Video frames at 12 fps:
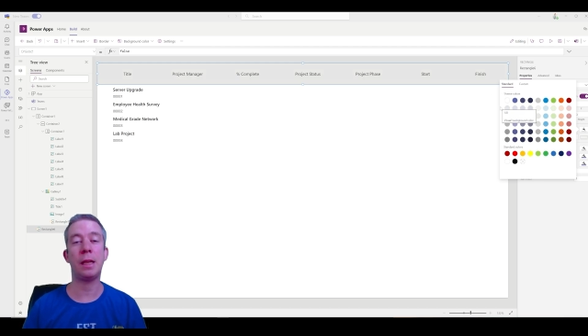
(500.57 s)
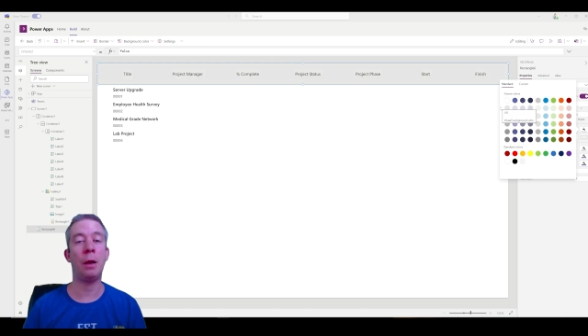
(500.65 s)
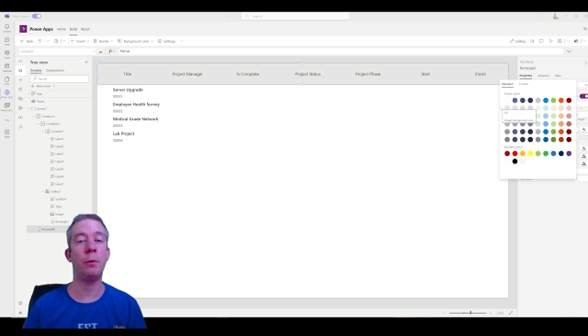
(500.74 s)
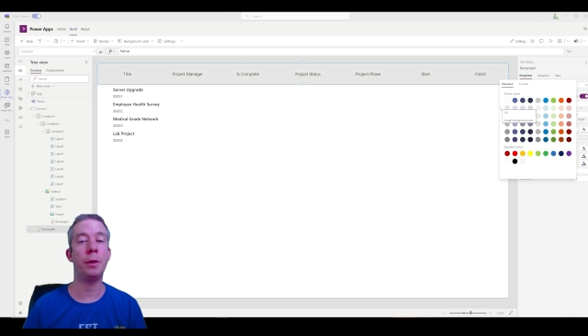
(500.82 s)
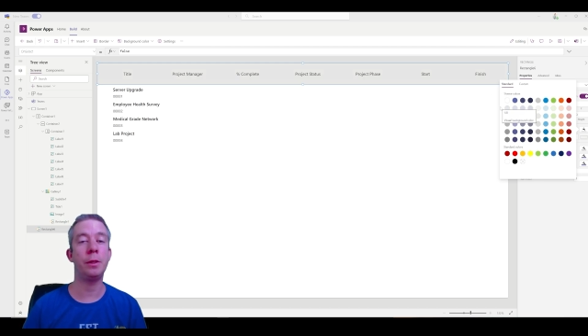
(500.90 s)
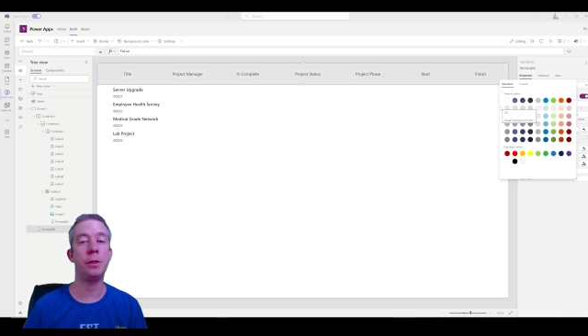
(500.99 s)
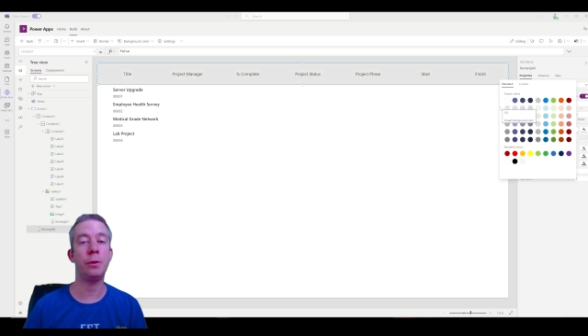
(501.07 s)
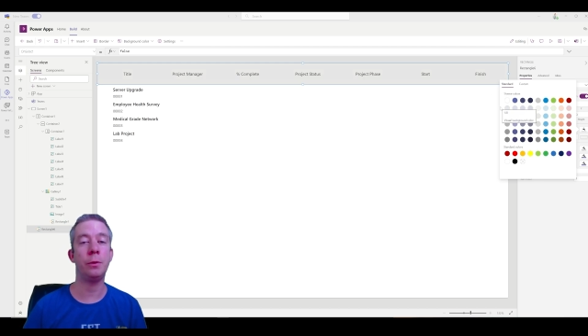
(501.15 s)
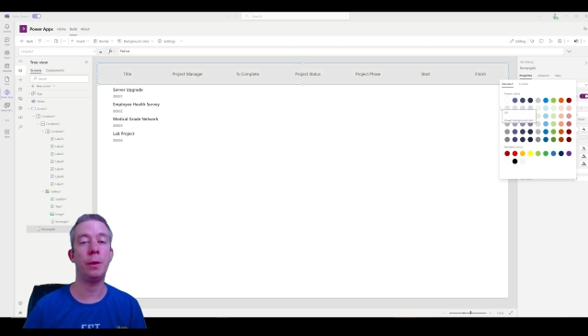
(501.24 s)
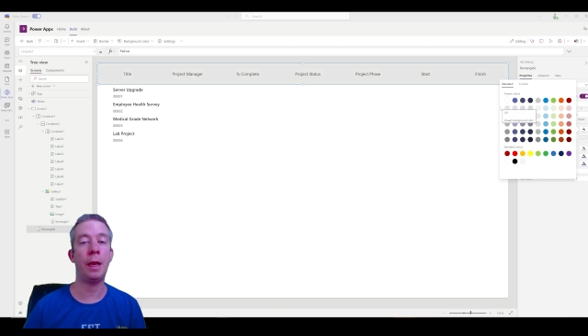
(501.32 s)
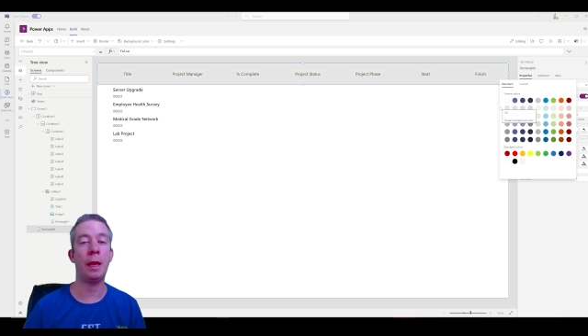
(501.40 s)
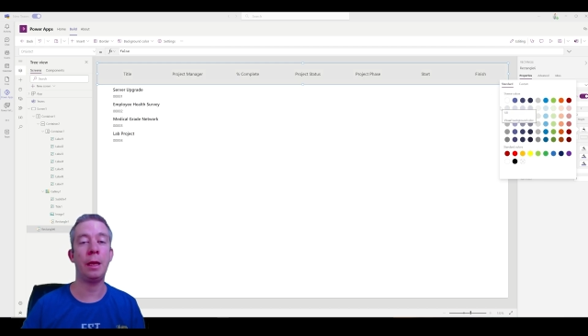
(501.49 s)
I would
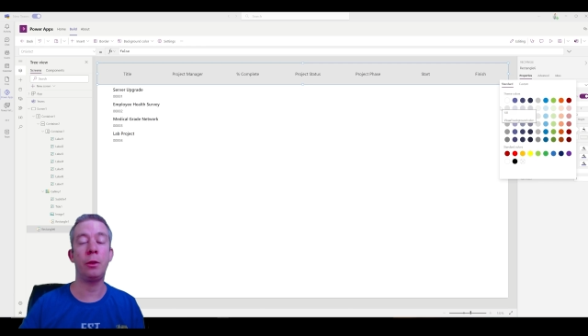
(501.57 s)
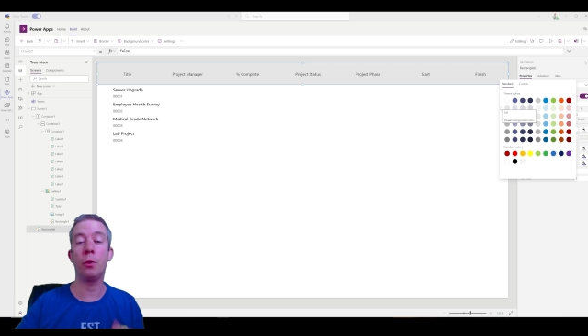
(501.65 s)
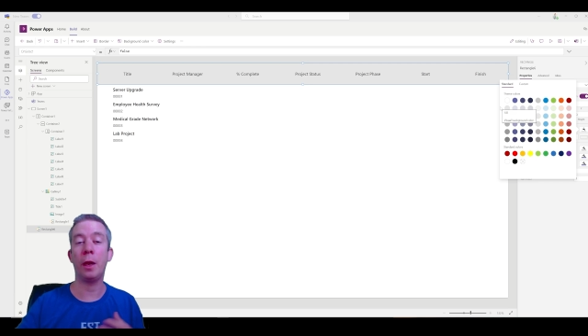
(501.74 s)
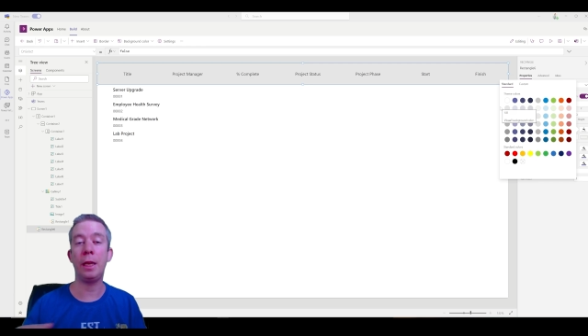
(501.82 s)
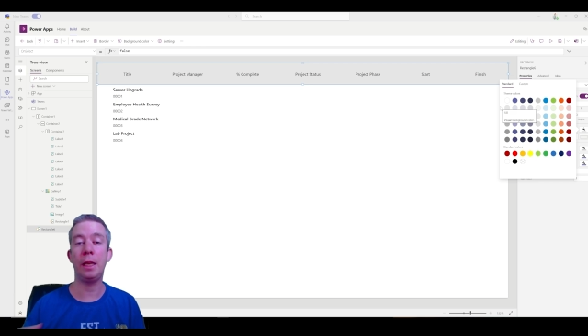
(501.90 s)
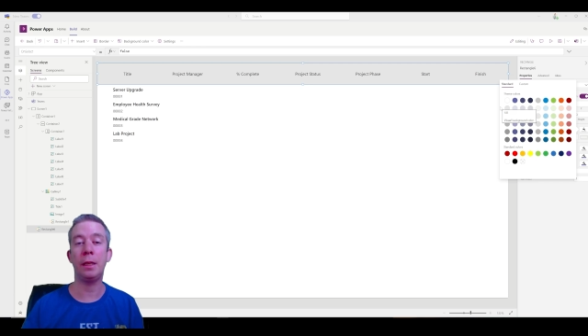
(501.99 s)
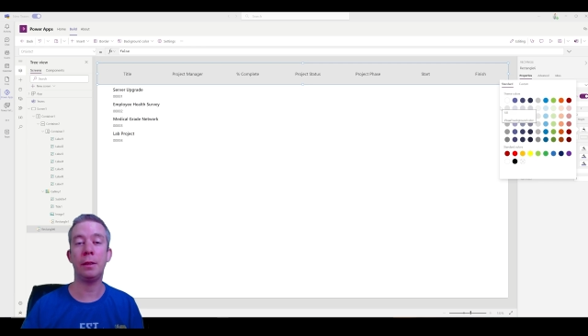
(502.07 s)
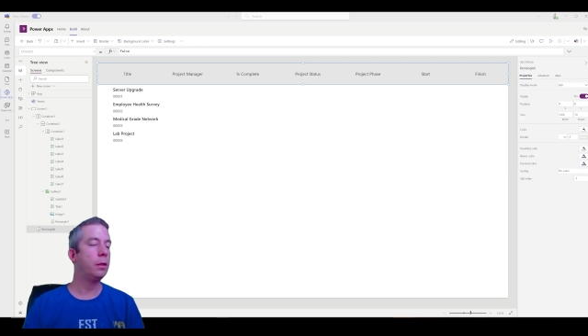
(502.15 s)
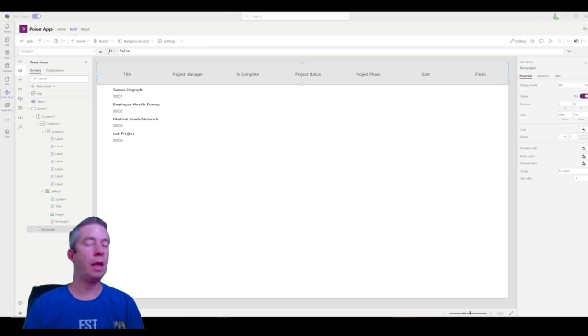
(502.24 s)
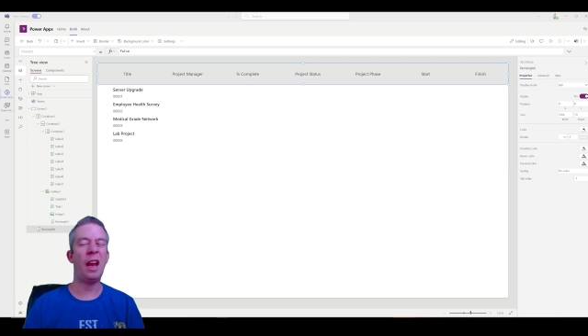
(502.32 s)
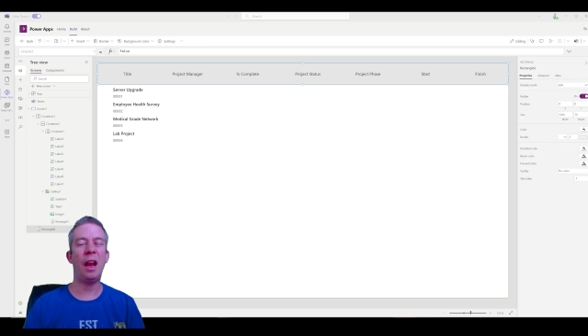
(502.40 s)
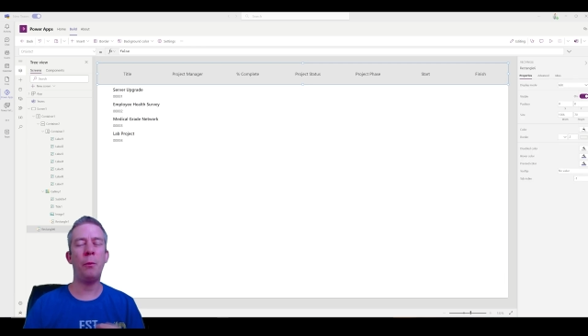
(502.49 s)
do a gradient.
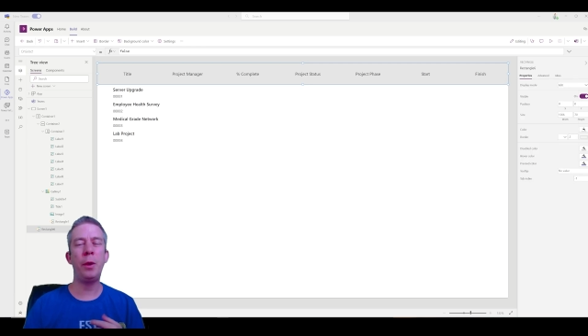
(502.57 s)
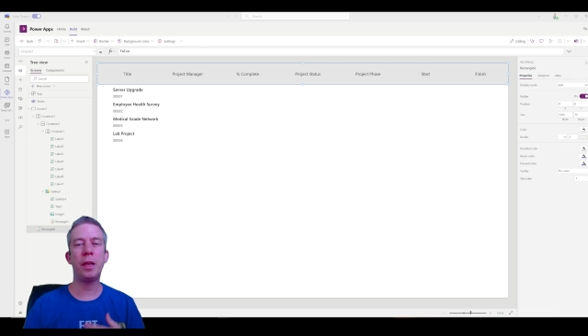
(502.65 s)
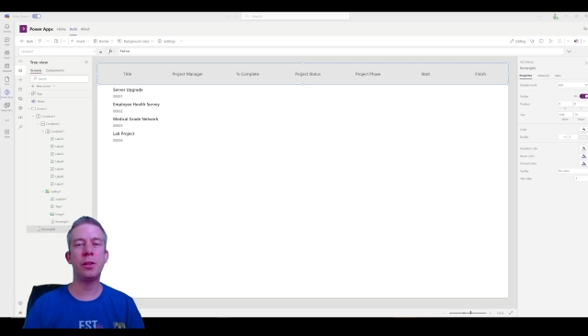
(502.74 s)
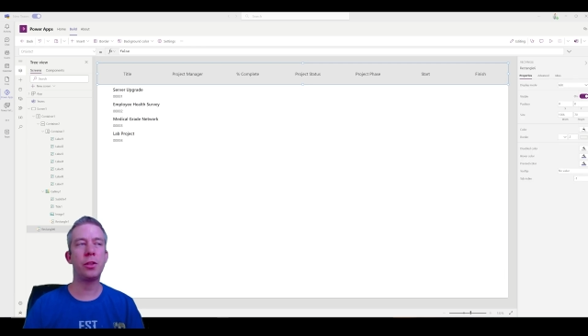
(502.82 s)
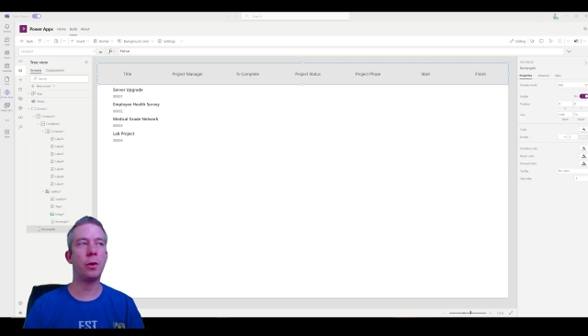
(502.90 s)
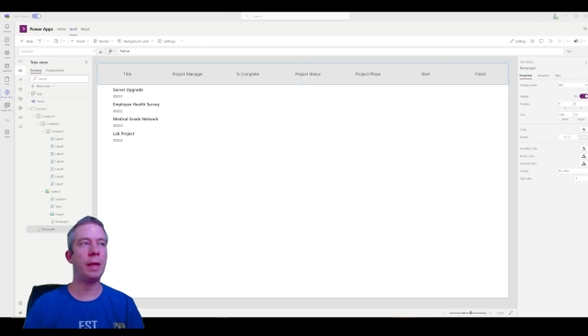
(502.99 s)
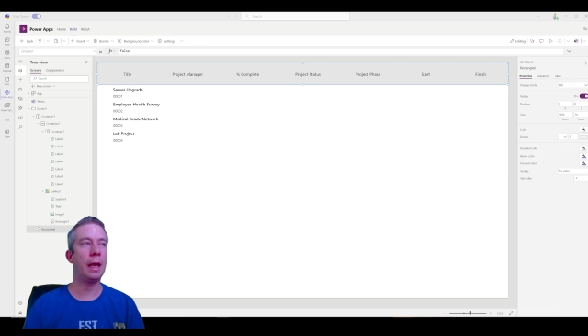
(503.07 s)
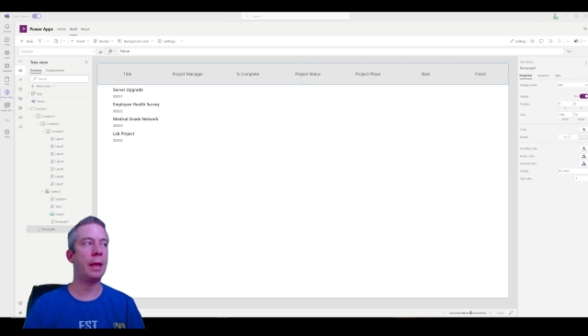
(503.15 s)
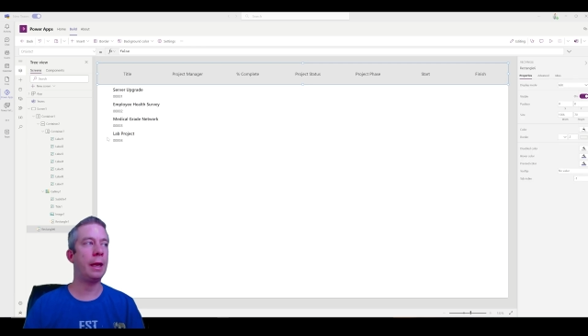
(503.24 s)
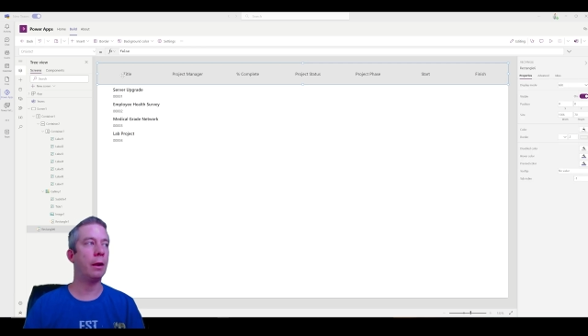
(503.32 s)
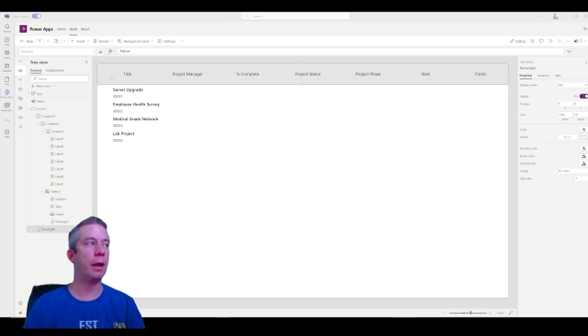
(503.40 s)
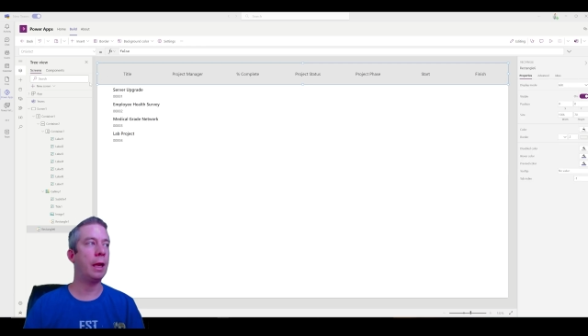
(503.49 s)
And we can show that later.